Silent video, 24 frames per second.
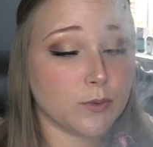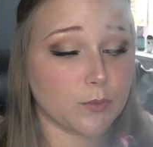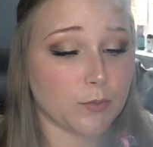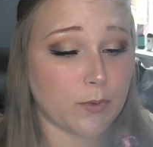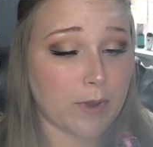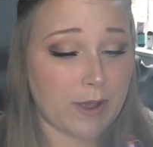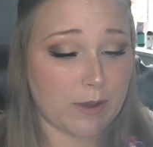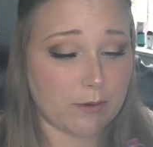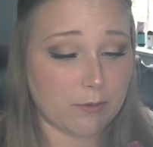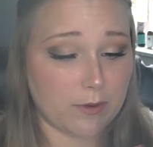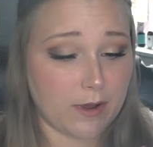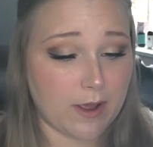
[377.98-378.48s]

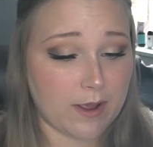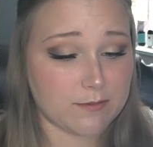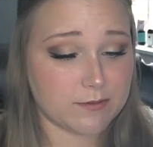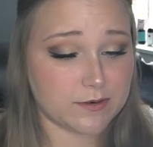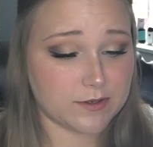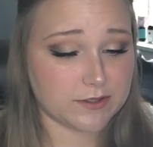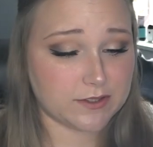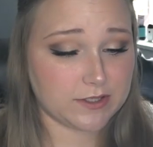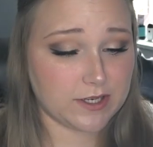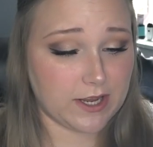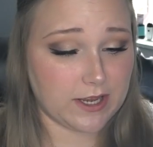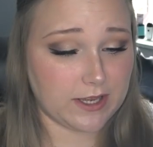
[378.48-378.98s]
Wow, I've
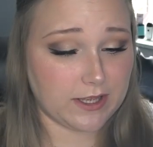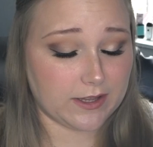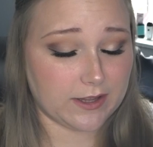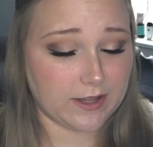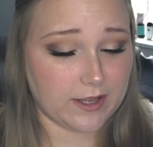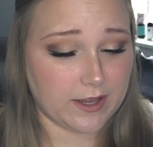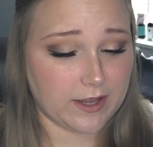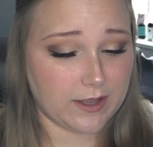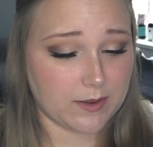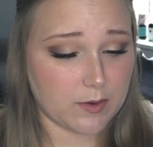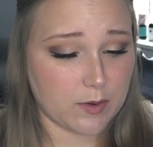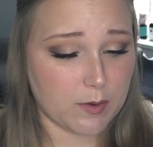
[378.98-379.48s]
just taken
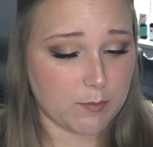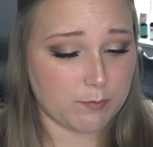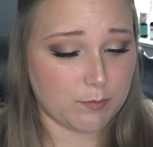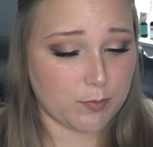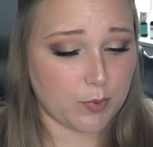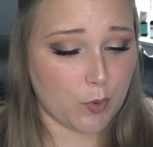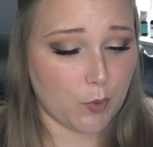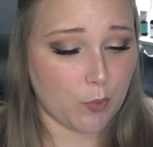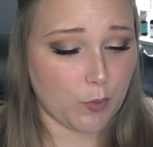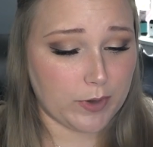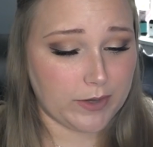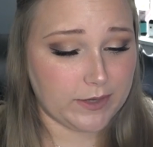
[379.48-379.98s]
like a
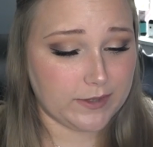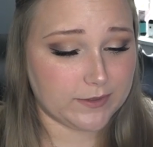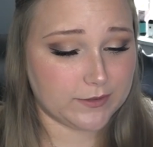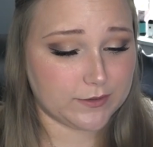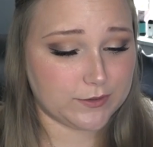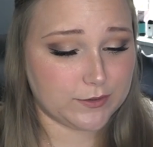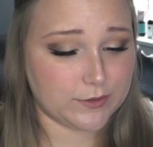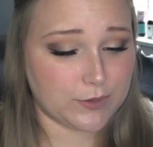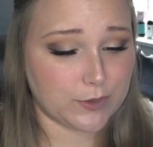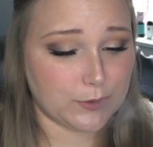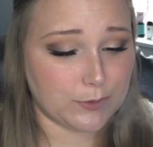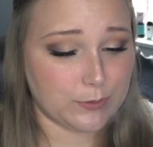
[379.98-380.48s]

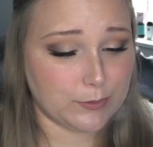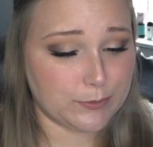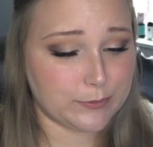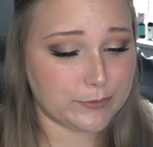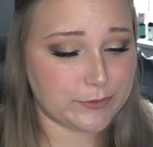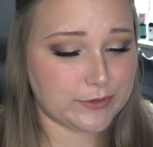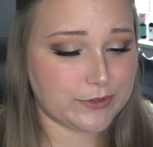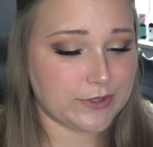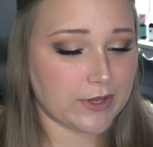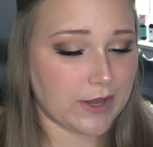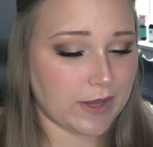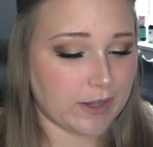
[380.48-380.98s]
0.2
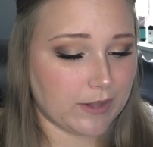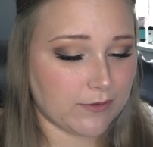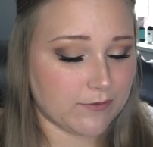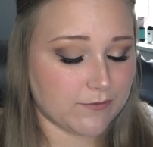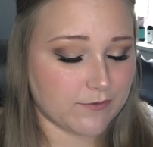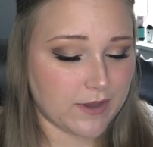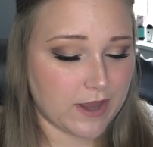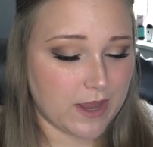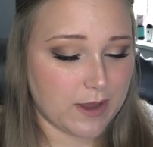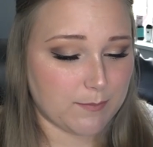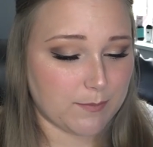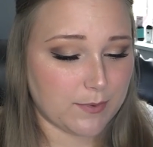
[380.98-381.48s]
second
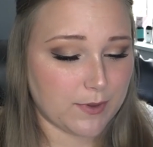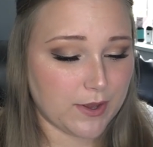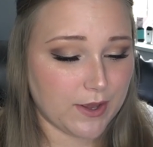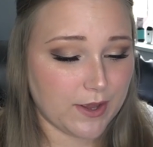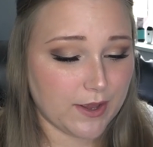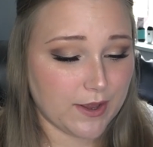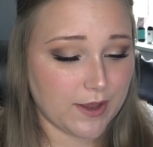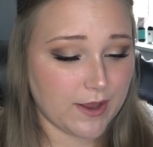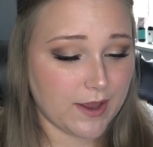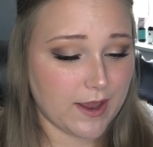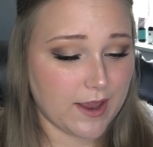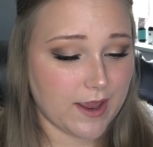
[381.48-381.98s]
vape
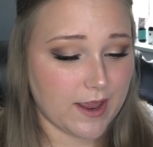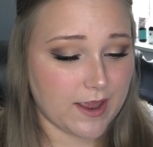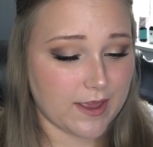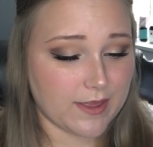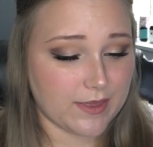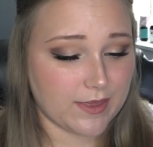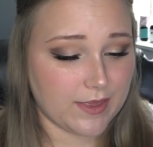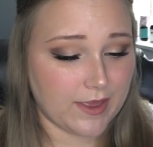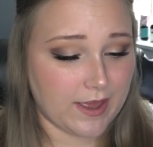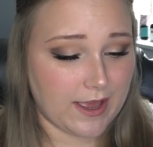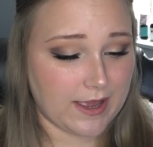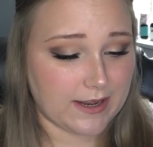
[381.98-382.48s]

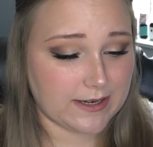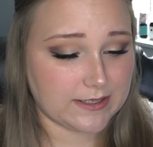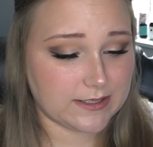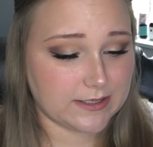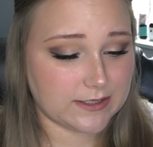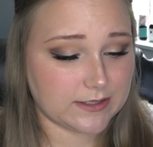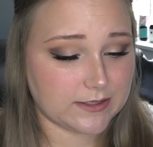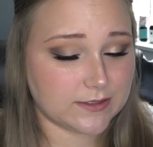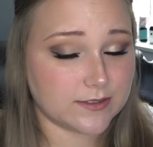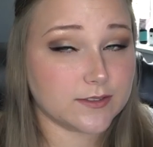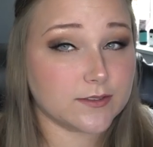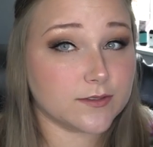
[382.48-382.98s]
and that
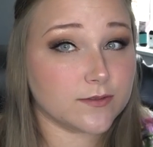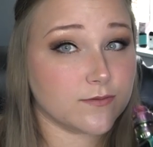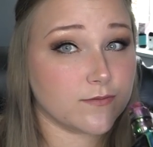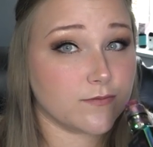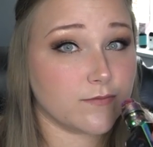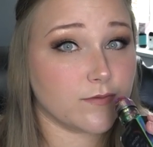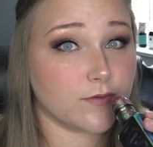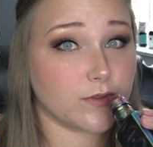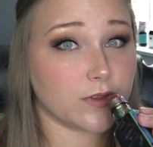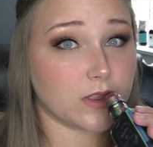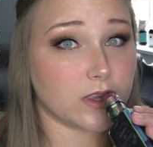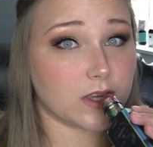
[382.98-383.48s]

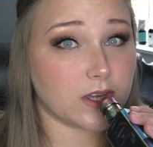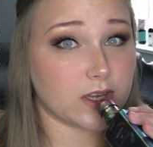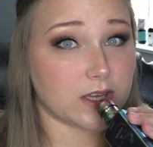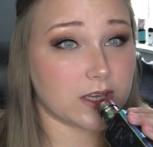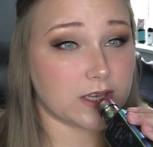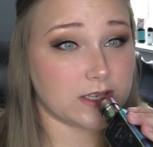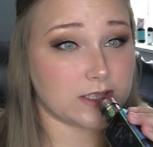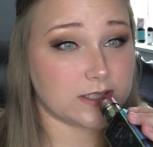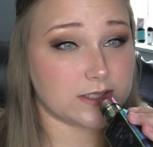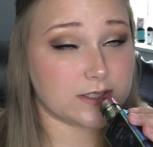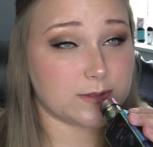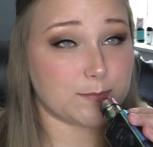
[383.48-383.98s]

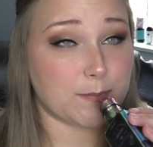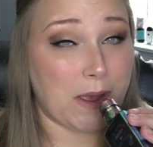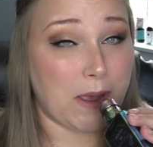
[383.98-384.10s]
is